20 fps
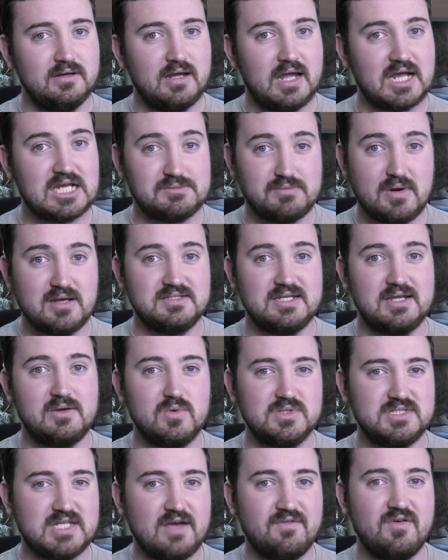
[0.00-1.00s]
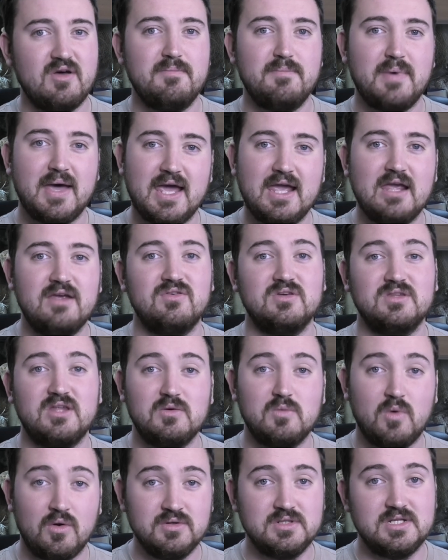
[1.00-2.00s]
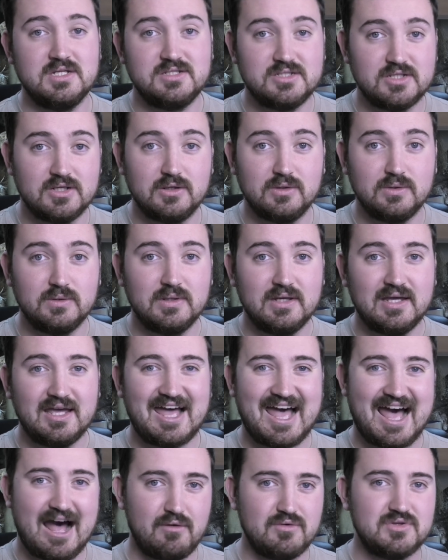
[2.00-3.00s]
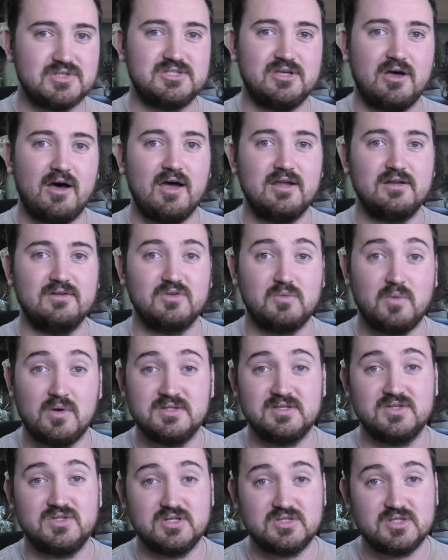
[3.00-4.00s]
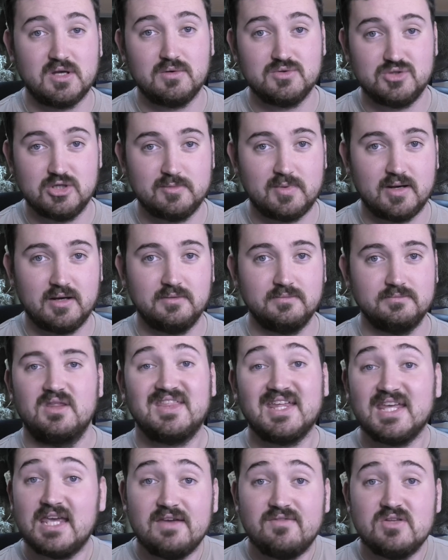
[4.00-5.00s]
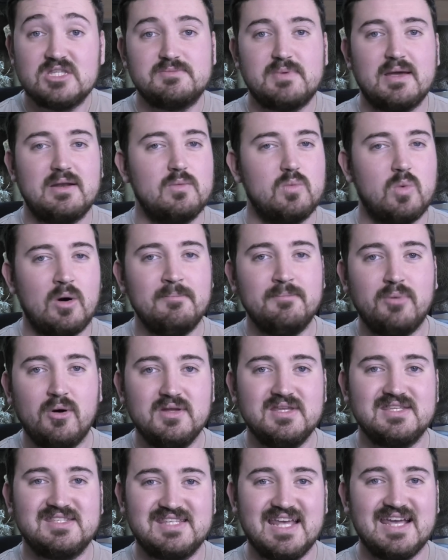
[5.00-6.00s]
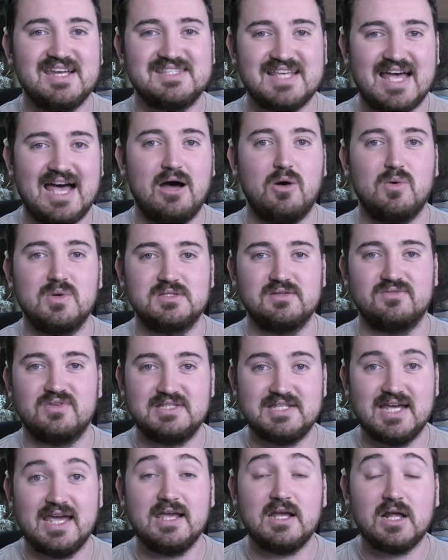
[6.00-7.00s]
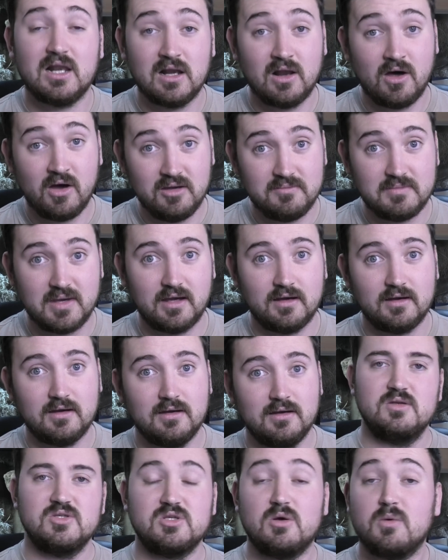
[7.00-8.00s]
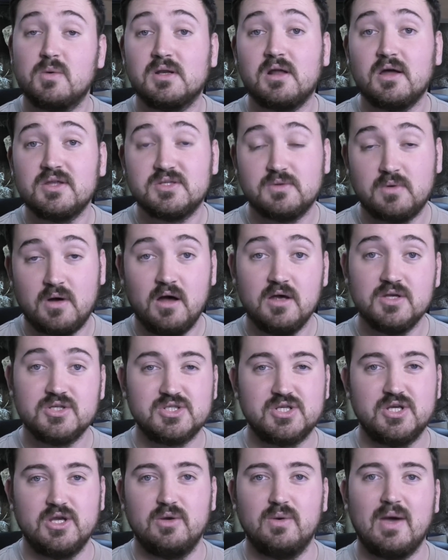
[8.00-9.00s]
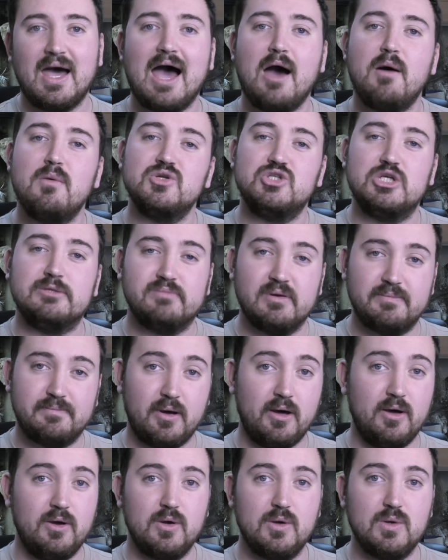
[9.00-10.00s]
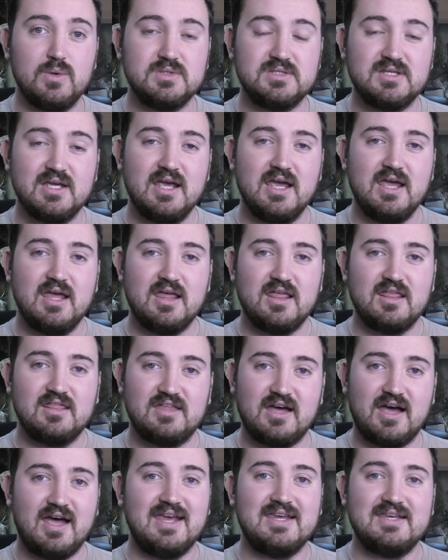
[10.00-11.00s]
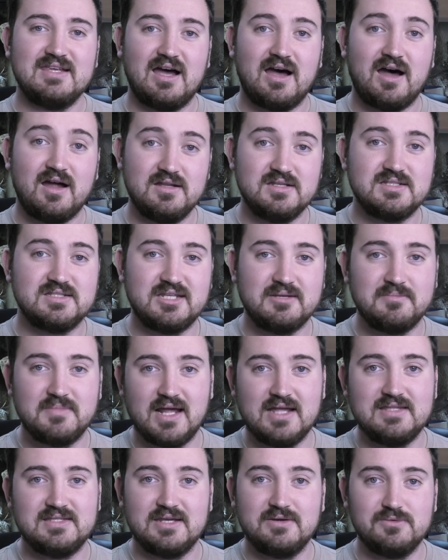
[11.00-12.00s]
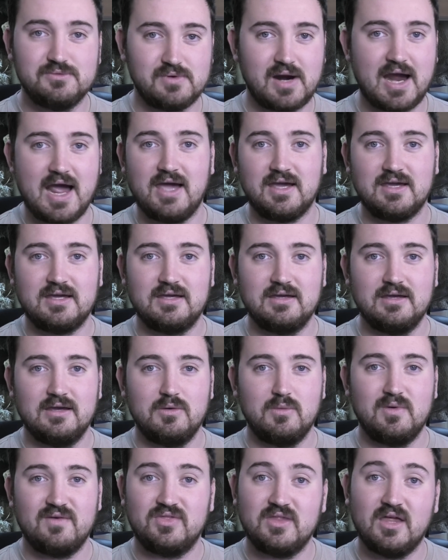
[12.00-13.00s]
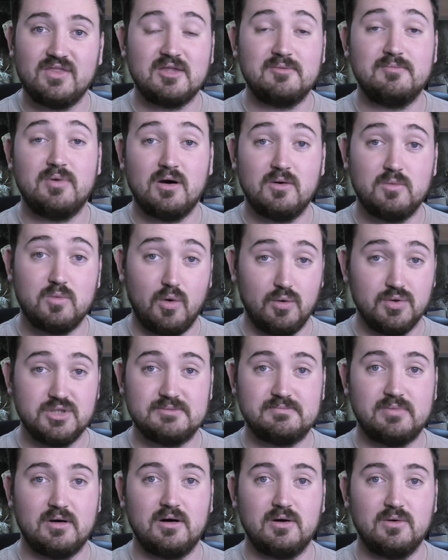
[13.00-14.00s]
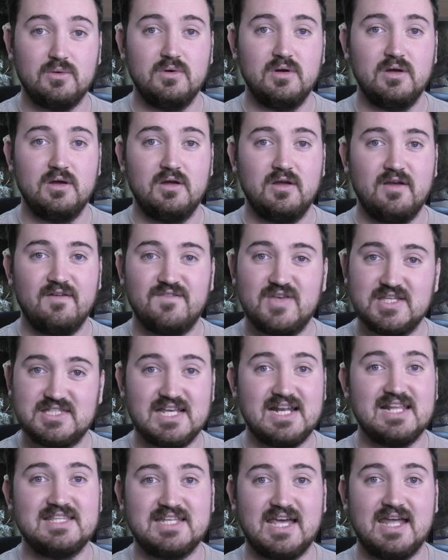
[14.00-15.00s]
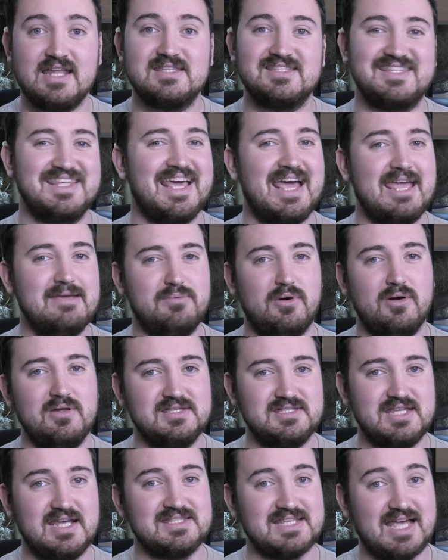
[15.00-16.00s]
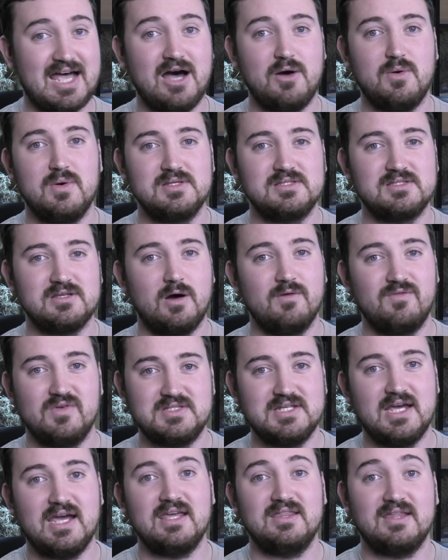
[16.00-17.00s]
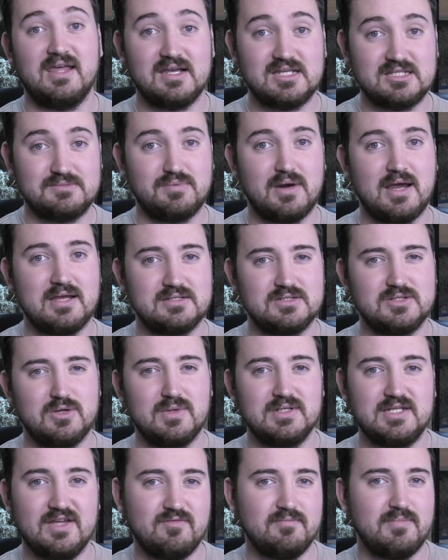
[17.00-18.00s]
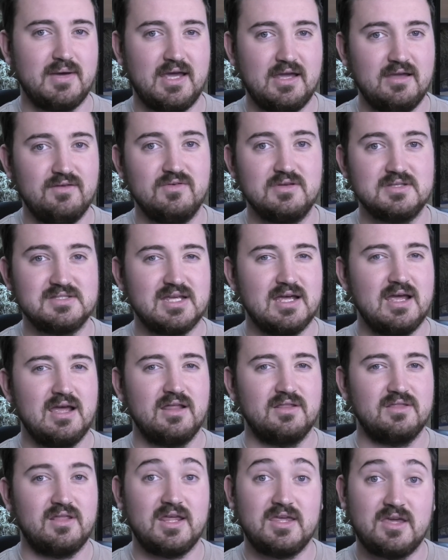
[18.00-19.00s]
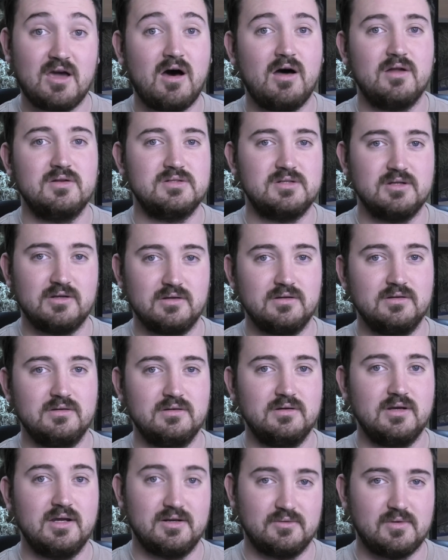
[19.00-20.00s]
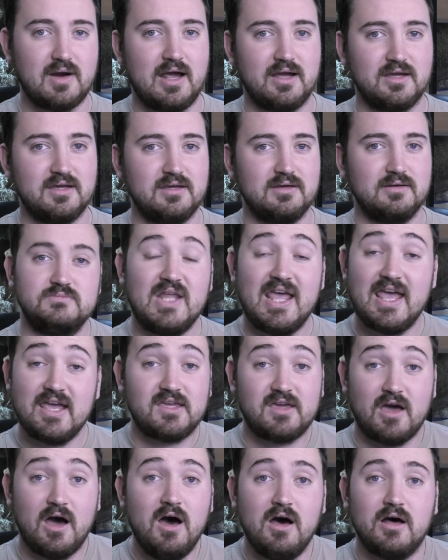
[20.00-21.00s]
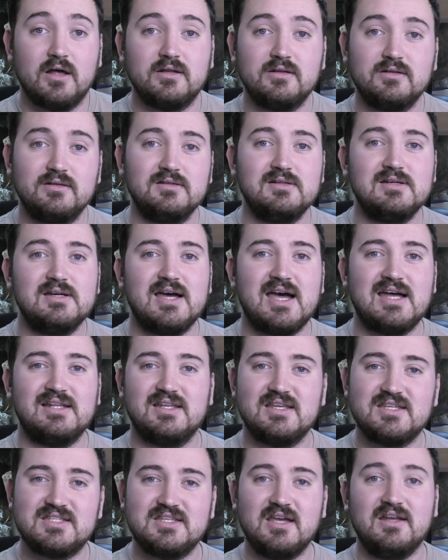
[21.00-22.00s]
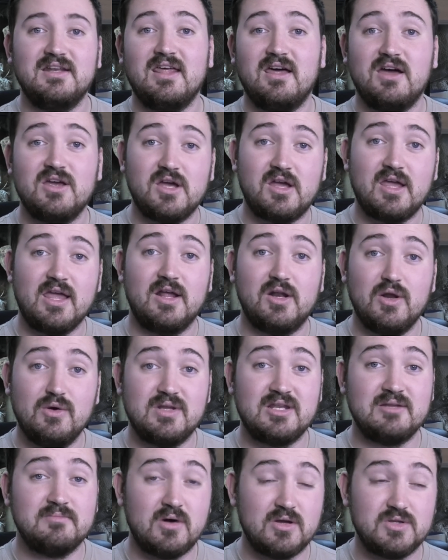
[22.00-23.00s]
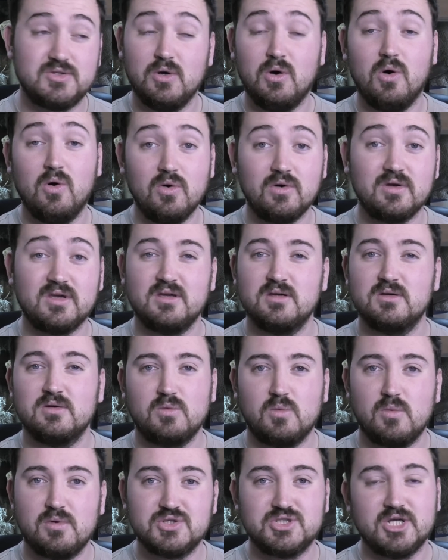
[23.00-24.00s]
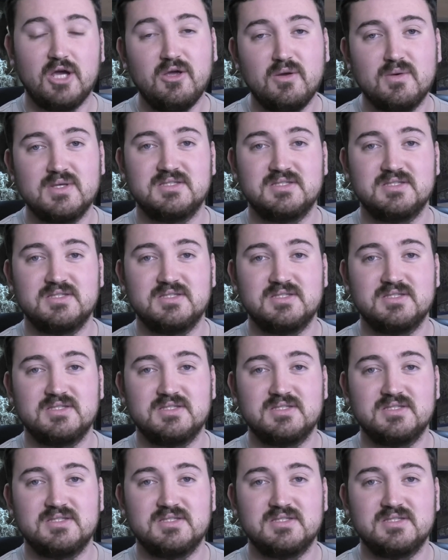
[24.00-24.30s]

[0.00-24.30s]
expressing whatever behavior they wanted to outside of the ones I just told you about. They even spent 1.6 hours of a day climbing. So I would like to ask you, how would you propose that a unstimulating rack with nothing but a water bowl facilitates the 8.6 hours of a day they express doing different behaviours they can't do in a rack? It can't. And the study I included in my talk will show you